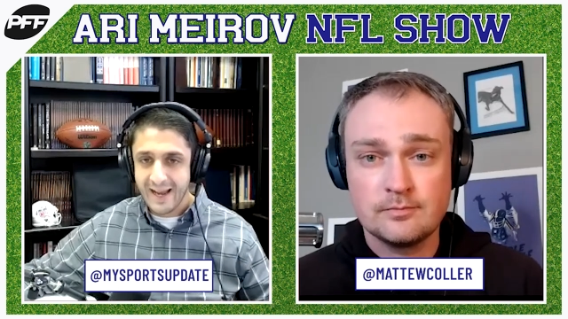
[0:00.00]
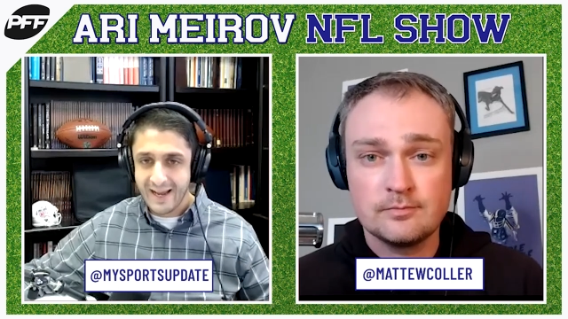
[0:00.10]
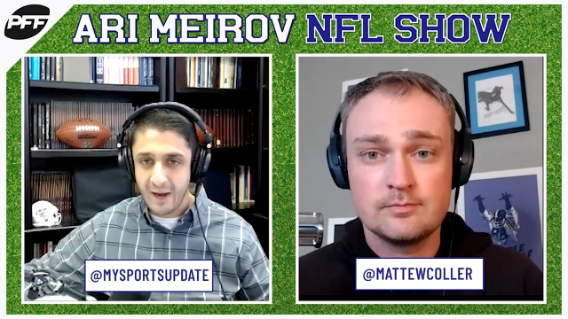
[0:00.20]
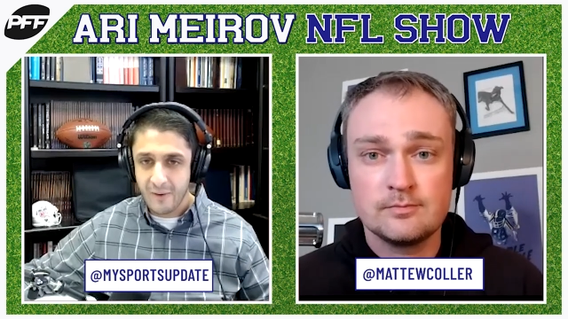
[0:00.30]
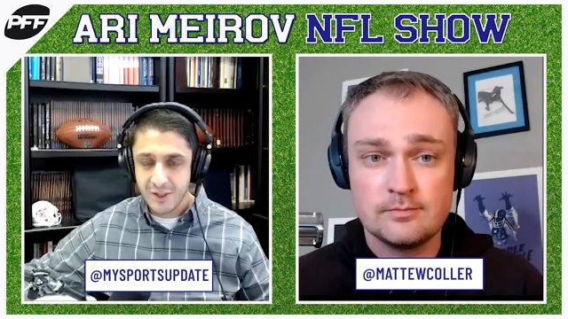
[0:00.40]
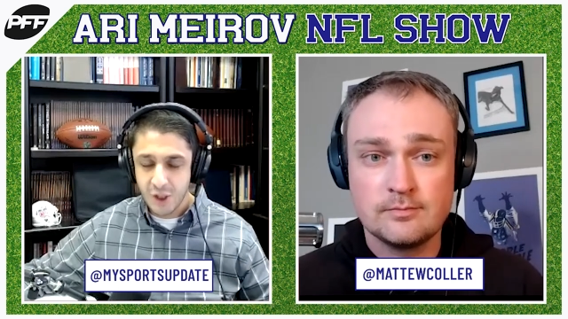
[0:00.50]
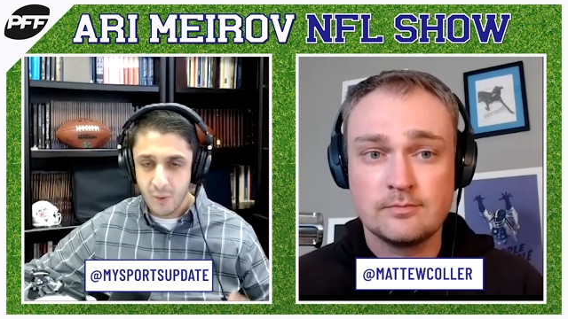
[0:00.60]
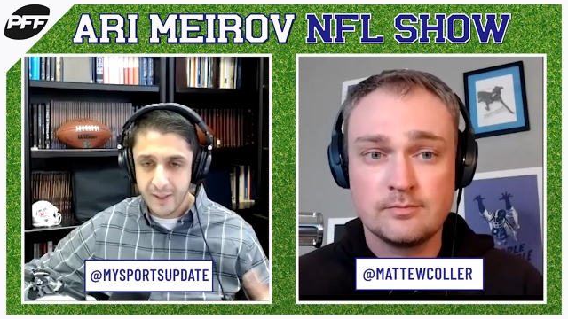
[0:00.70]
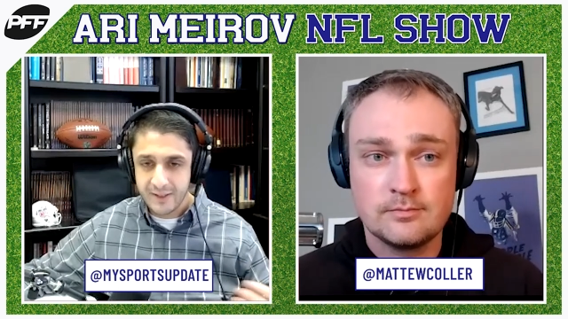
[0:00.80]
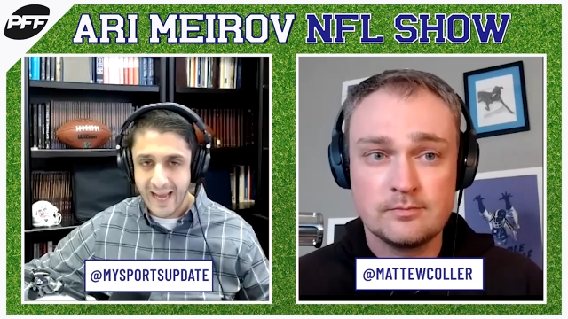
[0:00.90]
Speaker 1: and how he's
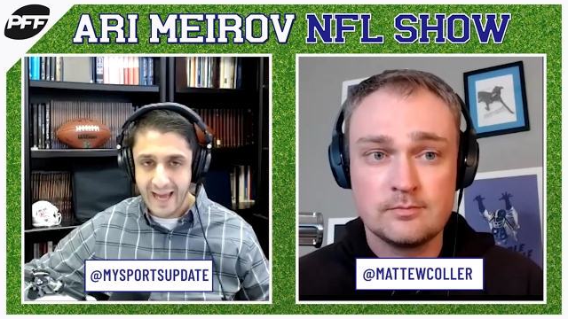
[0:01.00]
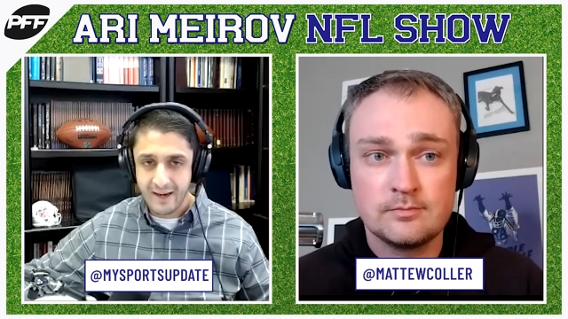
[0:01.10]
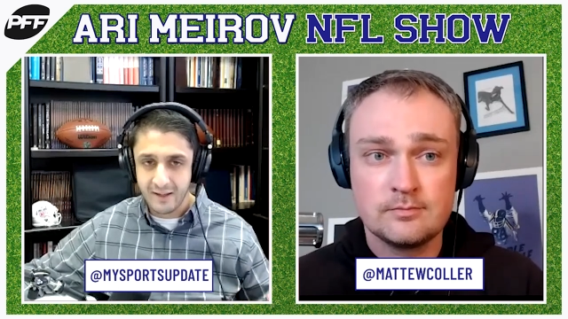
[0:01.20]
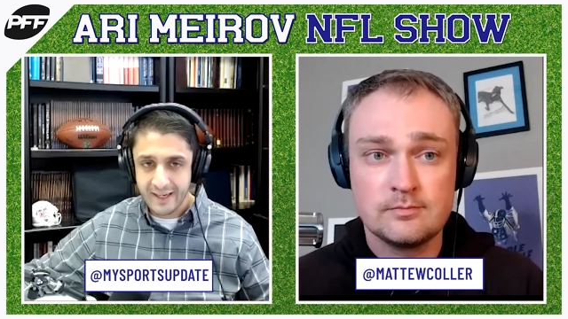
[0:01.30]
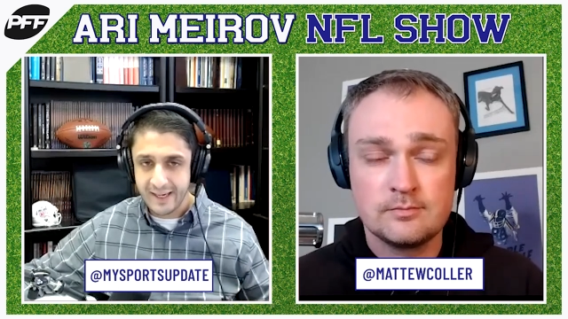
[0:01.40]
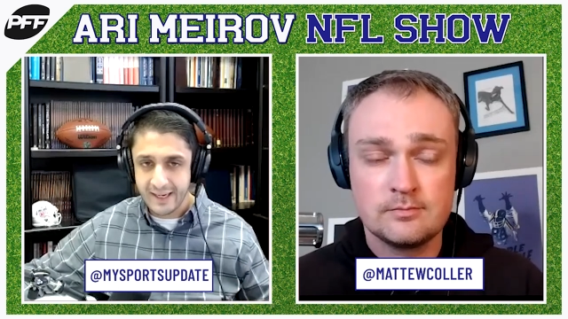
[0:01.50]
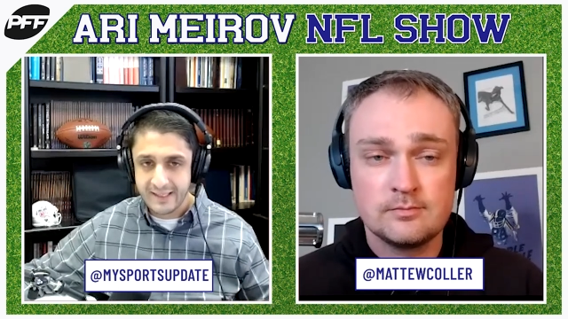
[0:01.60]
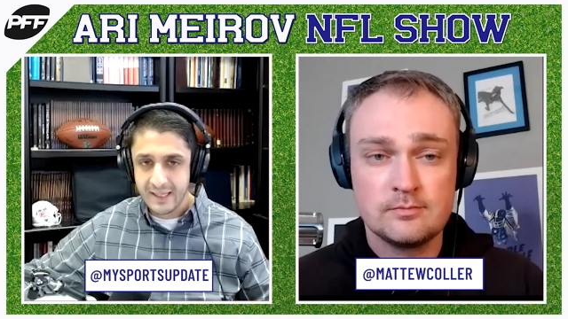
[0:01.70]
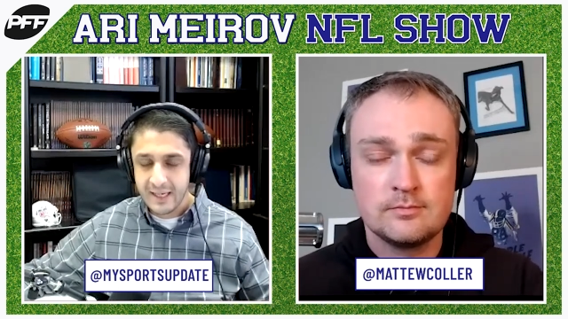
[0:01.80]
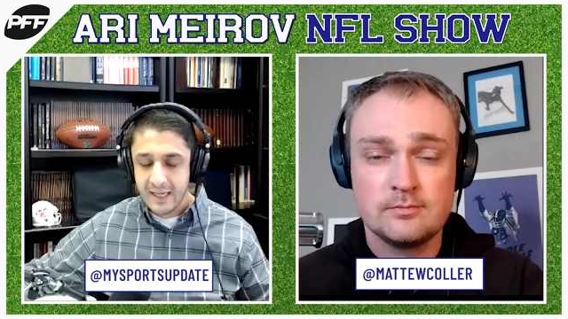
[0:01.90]
so into analytics.